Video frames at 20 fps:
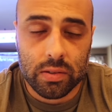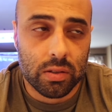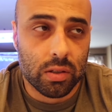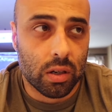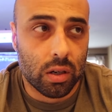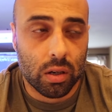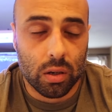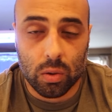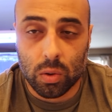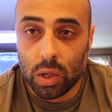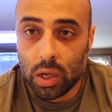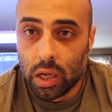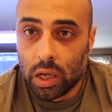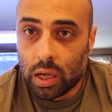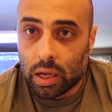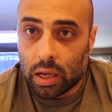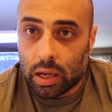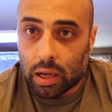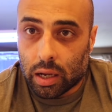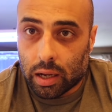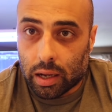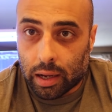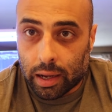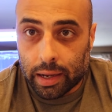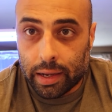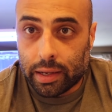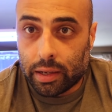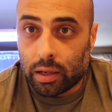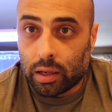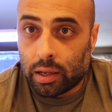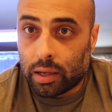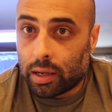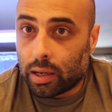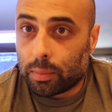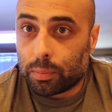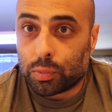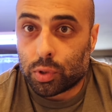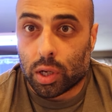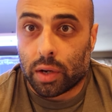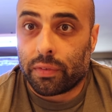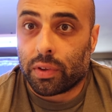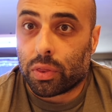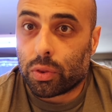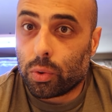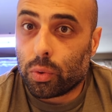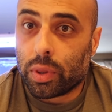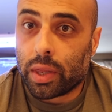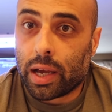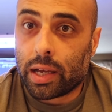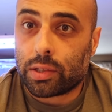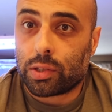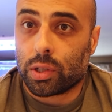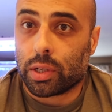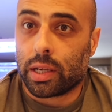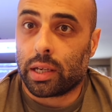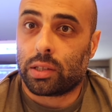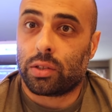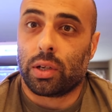So I end up driving through that to get